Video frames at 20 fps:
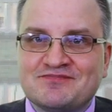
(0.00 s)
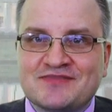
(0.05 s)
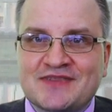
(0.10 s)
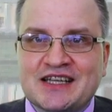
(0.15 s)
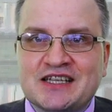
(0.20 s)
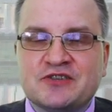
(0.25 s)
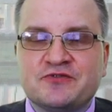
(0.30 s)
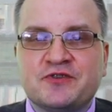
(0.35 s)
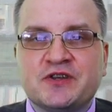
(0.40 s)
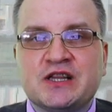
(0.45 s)

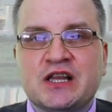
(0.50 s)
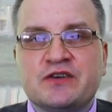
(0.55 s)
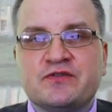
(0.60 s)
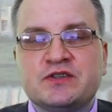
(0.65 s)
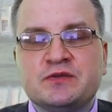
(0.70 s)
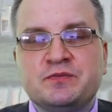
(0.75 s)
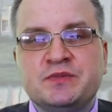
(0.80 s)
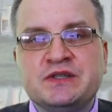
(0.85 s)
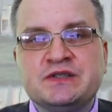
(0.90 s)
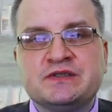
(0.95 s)
kind of
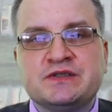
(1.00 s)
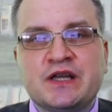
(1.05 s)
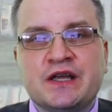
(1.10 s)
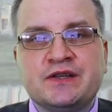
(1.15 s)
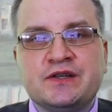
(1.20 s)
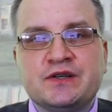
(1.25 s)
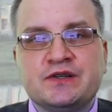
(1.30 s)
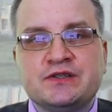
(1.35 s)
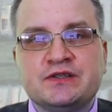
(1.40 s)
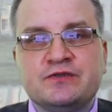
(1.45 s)
11B
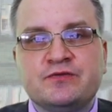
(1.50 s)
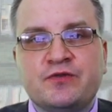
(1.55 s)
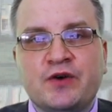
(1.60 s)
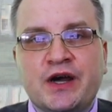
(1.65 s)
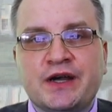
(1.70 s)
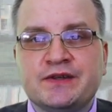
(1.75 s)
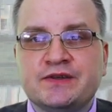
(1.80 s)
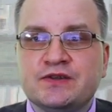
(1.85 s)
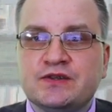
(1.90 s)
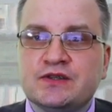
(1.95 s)
standard
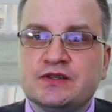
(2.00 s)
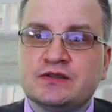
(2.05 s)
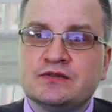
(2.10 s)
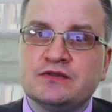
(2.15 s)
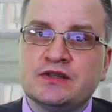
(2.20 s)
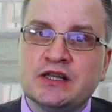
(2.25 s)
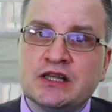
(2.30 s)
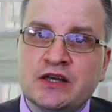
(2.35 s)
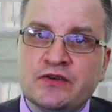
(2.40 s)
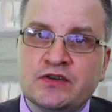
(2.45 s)
defined
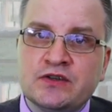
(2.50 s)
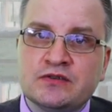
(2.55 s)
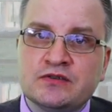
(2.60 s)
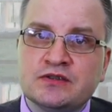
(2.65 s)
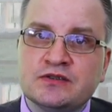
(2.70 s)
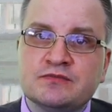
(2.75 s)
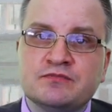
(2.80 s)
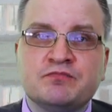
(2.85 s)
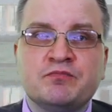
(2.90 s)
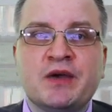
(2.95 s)
11
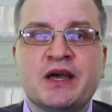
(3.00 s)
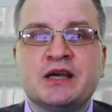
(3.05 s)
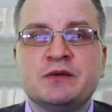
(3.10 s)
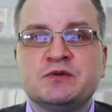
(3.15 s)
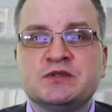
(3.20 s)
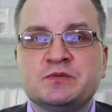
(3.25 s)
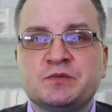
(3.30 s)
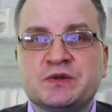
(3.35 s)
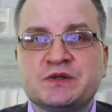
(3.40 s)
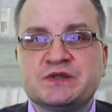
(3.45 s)

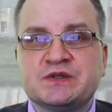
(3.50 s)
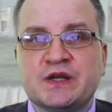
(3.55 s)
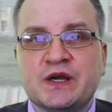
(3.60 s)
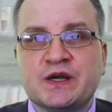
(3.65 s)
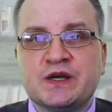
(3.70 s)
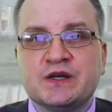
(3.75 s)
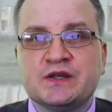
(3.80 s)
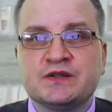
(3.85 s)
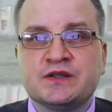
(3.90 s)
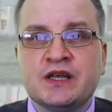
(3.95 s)
megabits per
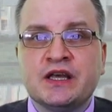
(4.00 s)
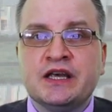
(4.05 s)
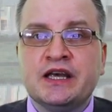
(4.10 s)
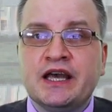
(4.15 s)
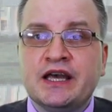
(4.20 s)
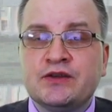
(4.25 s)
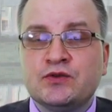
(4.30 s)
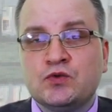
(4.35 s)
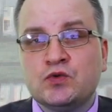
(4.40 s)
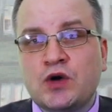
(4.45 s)
second
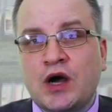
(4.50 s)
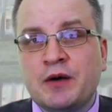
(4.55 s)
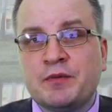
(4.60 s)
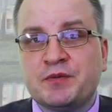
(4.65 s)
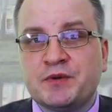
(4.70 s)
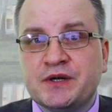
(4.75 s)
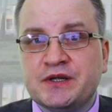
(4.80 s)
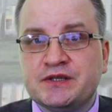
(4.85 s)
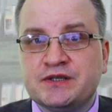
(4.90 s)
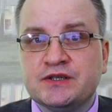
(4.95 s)
and to
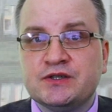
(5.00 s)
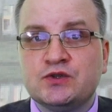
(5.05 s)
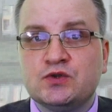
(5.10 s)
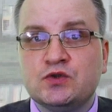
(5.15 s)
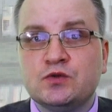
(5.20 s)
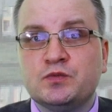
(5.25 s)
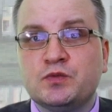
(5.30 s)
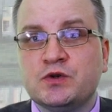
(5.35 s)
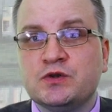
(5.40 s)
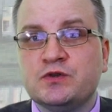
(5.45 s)
operate in
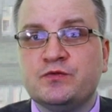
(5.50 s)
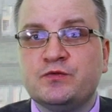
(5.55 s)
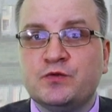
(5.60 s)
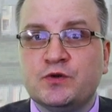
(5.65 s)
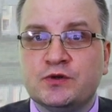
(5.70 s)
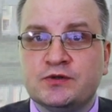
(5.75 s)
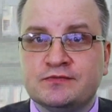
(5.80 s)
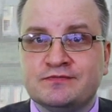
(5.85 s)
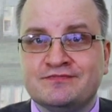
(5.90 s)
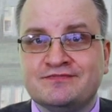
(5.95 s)

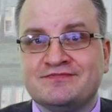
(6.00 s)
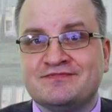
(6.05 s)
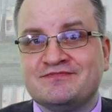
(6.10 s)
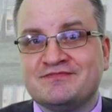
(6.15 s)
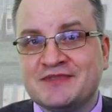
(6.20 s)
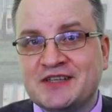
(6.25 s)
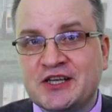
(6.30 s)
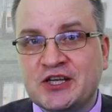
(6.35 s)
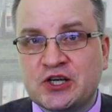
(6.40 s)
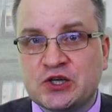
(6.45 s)
2.4
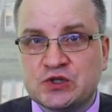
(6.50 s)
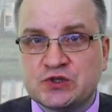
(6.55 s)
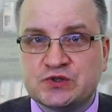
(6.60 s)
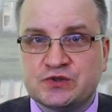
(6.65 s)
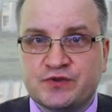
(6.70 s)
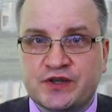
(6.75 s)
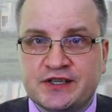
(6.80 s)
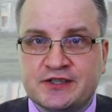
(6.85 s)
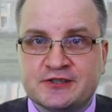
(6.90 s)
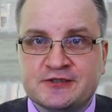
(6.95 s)

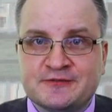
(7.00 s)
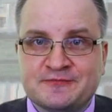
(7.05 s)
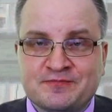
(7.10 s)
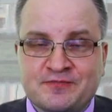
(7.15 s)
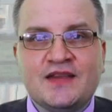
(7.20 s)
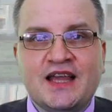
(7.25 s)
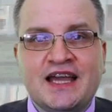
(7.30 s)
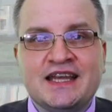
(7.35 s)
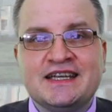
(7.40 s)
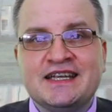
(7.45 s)
gigahertz range.
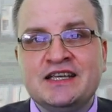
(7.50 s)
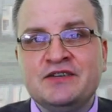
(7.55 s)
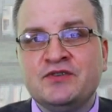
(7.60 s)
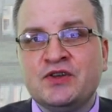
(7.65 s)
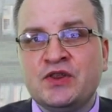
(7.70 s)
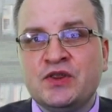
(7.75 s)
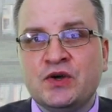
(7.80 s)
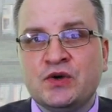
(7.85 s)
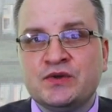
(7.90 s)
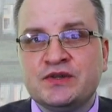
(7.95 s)
And
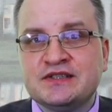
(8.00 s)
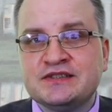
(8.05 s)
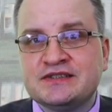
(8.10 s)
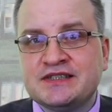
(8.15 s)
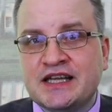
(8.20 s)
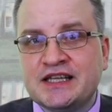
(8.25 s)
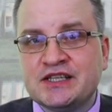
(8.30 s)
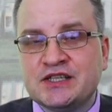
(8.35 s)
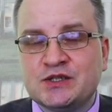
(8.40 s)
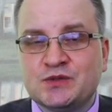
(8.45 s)
even though this
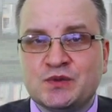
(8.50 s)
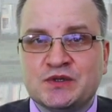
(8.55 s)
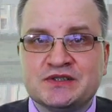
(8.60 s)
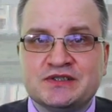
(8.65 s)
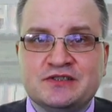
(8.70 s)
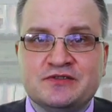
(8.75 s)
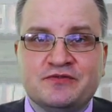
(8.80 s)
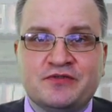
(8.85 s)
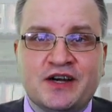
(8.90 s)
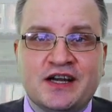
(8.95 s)
standard
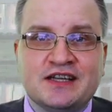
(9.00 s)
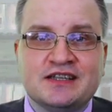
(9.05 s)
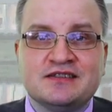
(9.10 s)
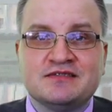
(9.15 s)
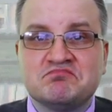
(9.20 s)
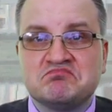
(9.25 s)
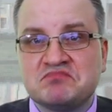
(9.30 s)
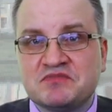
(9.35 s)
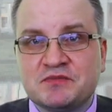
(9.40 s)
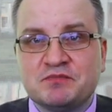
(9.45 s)
was
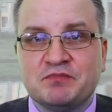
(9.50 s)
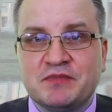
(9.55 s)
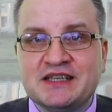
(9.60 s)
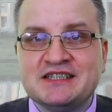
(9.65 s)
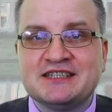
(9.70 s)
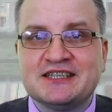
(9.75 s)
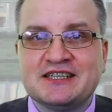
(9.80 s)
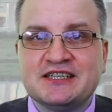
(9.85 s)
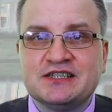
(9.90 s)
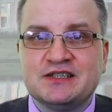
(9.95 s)
defined
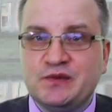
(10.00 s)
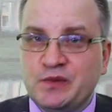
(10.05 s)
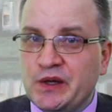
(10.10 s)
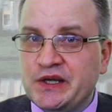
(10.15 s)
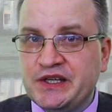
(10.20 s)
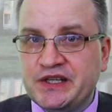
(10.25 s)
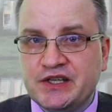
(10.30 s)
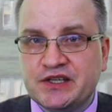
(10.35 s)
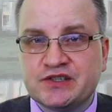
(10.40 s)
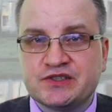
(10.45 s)
basically
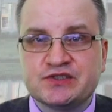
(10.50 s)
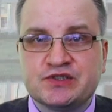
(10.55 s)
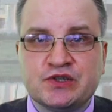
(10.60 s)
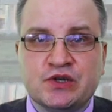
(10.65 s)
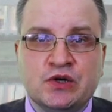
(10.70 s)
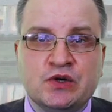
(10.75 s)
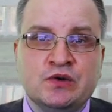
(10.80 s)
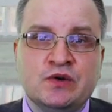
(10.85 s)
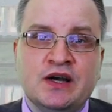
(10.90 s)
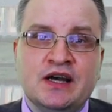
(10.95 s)
20 years
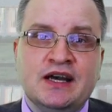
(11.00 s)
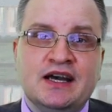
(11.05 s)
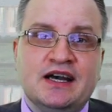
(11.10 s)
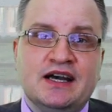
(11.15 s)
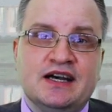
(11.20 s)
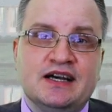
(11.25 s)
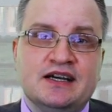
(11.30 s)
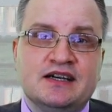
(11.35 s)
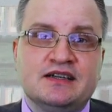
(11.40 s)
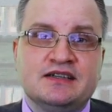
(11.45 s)
ago,
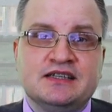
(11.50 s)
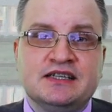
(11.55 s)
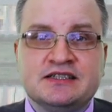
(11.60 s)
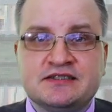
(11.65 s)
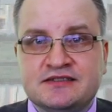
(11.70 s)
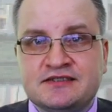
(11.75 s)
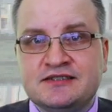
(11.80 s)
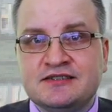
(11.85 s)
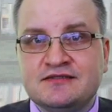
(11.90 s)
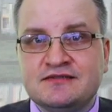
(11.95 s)

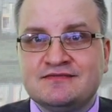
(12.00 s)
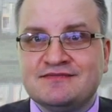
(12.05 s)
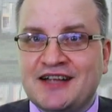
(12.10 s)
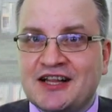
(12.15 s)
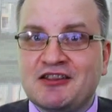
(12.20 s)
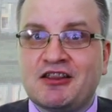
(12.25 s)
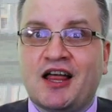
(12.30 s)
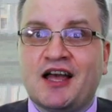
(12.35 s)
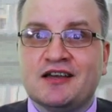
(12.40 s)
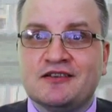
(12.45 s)
it's still
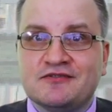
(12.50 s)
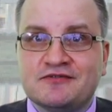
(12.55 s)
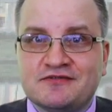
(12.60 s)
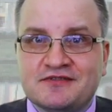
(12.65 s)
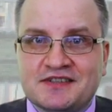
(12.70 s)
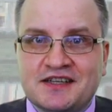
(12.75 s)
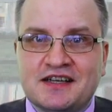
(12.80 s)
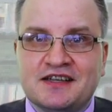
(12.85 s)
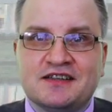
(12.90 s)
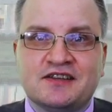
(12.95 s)
alive.
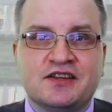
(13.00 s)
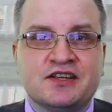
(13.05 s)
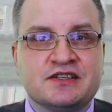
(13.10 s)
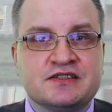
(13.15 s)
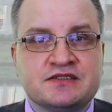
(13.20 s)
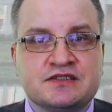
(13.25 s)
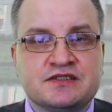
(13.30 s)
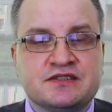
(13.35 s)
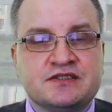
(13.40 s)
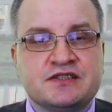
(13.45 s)

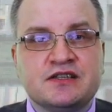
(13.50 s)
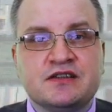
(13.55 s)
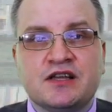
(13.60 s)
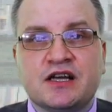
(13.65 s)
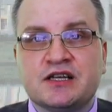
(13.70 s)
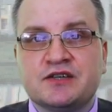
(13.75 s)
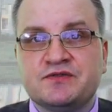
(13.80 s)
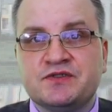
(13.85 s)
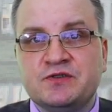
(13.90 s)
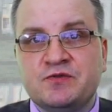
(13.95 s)
There's still a
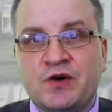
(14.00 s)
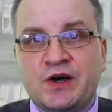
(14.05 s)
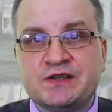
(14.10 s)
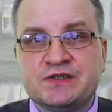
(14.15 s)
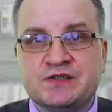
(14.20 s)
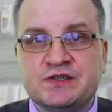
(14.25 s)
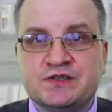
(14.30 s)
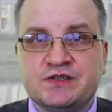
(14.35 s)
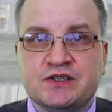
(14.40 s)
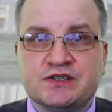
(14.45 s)
lot of
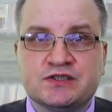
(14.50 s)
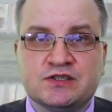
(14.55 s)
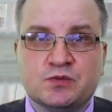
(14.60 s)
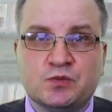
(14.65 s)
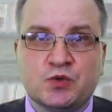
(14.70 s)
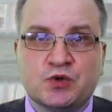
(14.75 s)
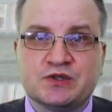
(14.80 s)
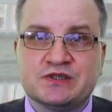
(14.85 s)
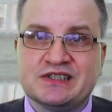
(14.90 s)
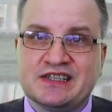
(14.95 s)
devices that
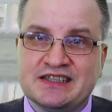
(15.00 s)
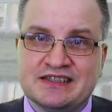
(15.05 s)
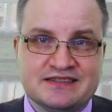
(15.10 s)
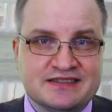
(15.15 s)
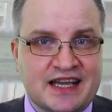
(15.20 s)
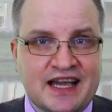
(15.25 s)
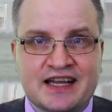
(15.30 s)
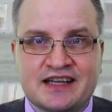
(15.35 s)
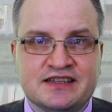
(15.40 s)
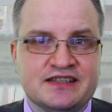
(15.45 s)
supports
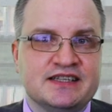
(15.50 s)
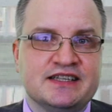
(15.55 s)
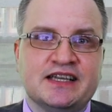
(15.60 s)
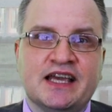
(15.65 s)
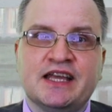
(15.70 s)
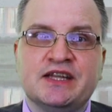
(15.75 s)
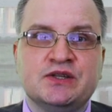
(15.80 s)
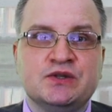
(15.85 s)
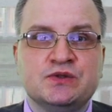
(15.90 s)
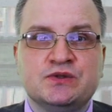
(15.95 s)
exactly
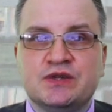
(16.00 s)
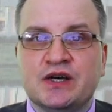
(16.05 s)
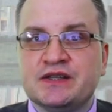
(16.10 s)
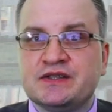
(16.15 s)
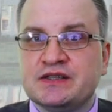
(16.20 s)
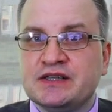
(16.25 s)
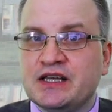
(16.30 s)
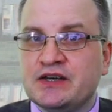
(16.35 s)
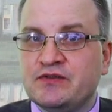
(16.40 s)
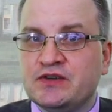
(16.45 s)

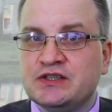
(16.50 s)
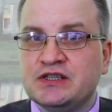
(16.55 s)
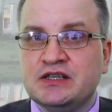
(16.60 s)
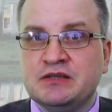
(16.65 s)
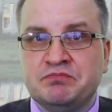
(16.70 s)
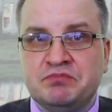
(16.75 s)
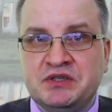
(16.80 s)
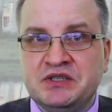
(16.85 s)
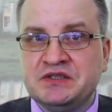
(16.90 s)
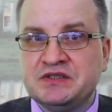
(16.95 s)

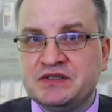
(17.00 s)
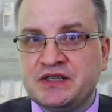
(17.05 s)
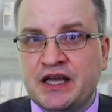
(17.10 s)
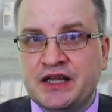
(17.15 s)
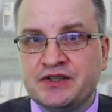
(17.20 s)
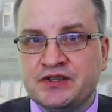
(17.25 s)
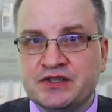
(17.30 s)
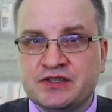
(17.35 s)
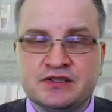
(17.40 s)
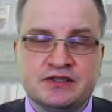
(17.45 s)
802.11b
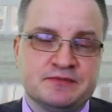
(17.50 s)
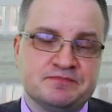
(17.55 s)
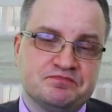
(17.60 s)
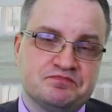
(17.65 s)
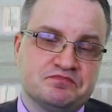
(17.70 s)
standard,